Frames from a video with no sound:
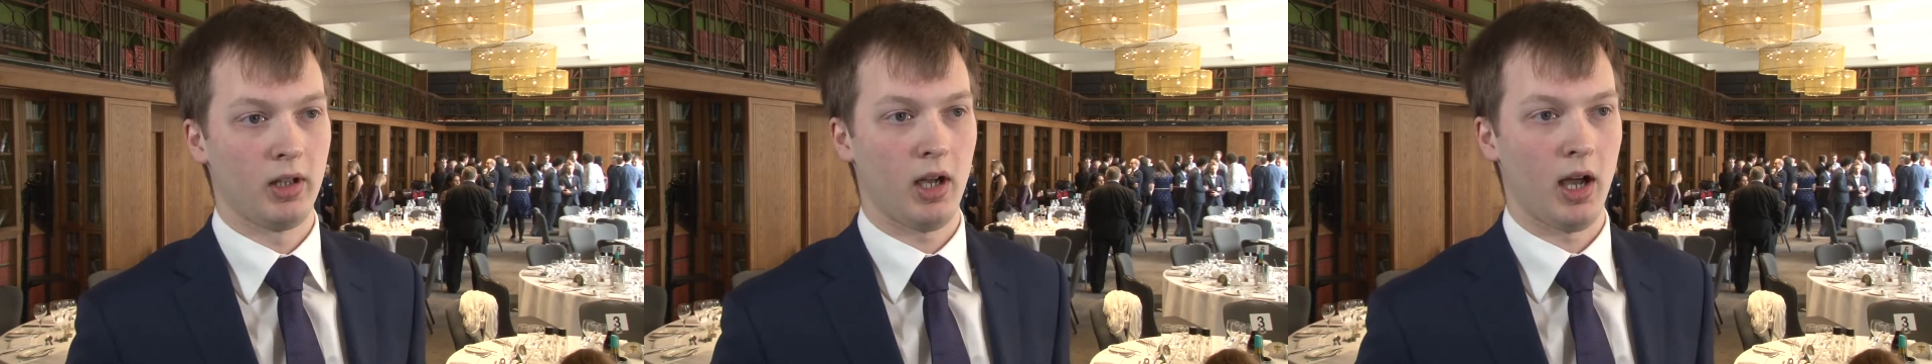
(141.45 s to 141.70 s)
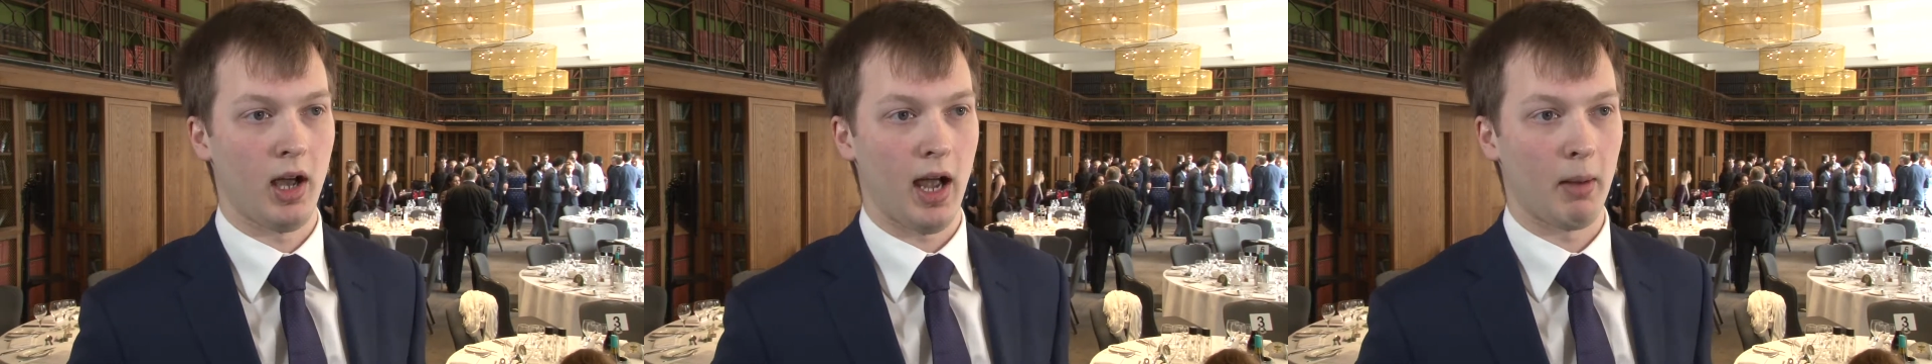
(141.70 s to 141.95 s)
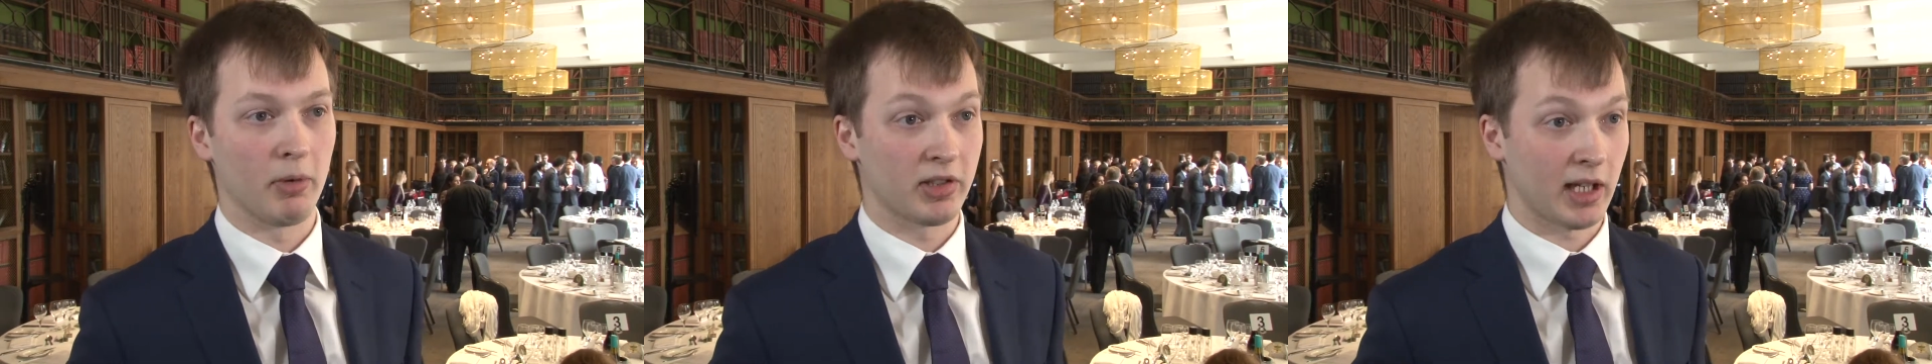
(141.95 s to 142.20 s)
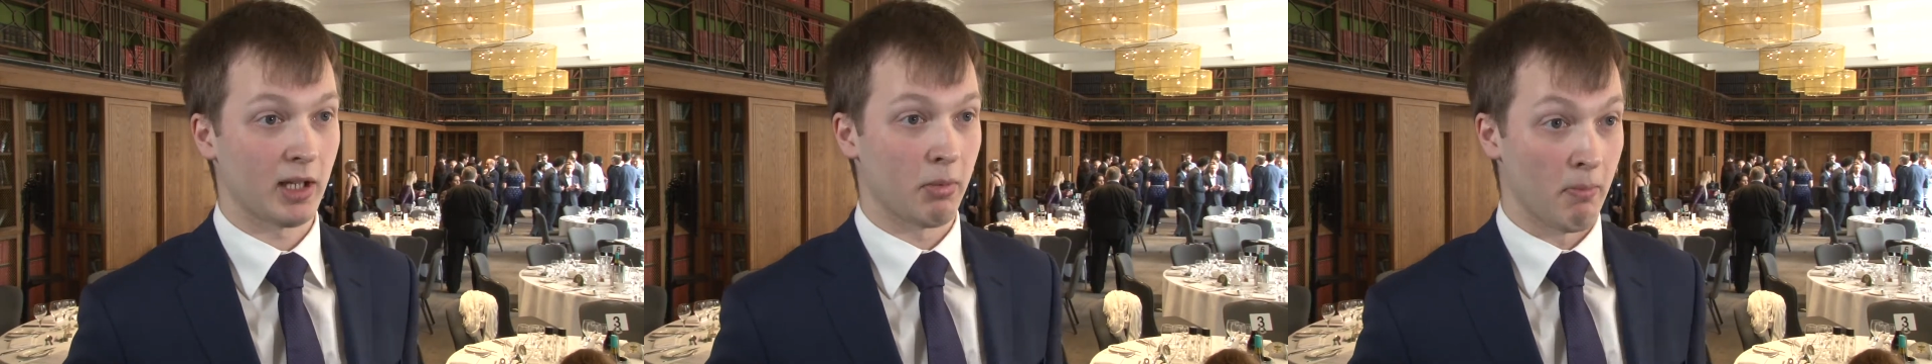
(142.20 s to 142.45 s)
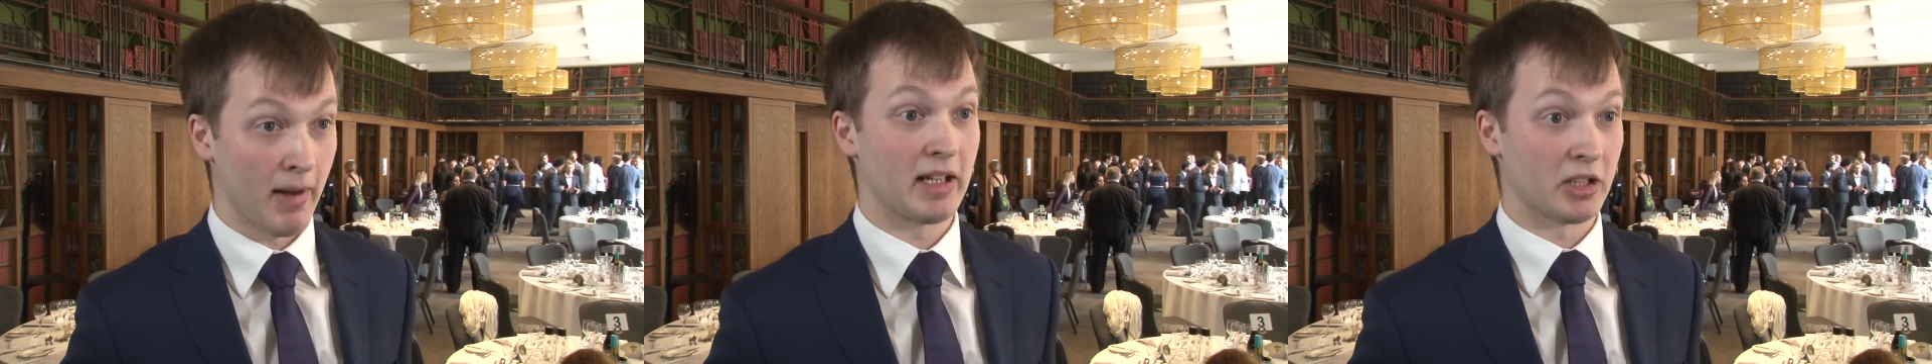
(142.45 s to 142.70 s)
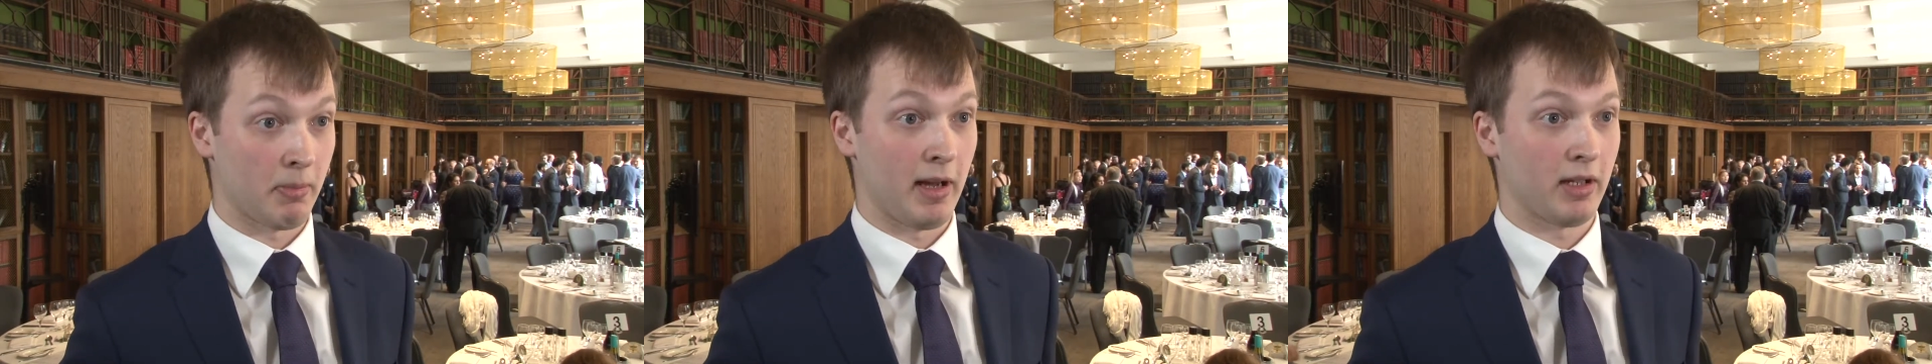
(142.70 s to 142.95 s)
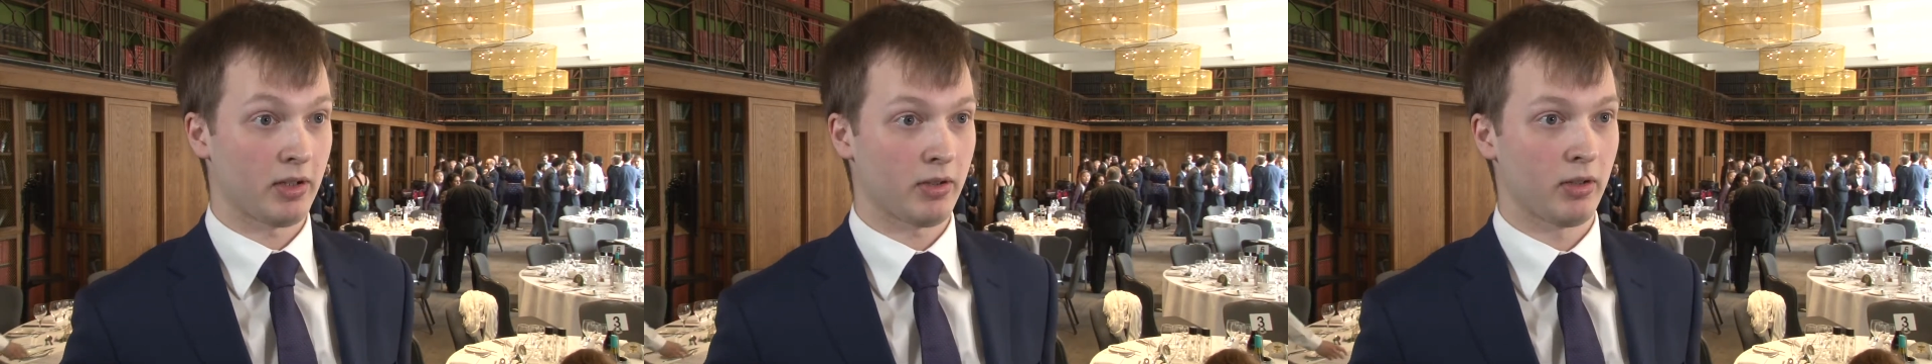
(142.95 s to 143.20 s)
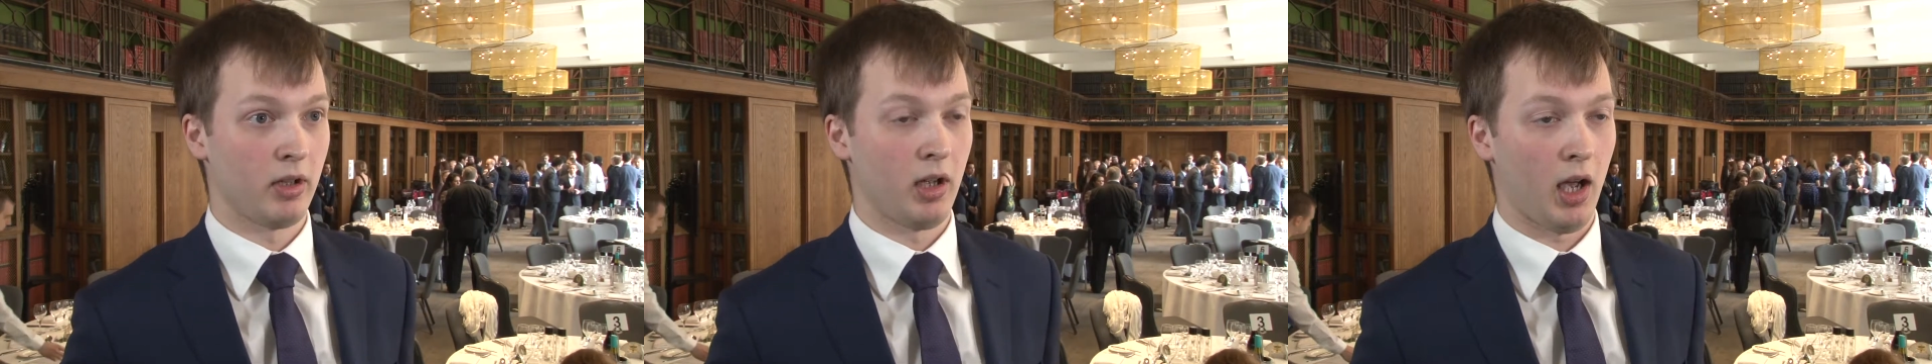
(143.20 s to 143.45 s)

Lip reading: and we set up a makerspace,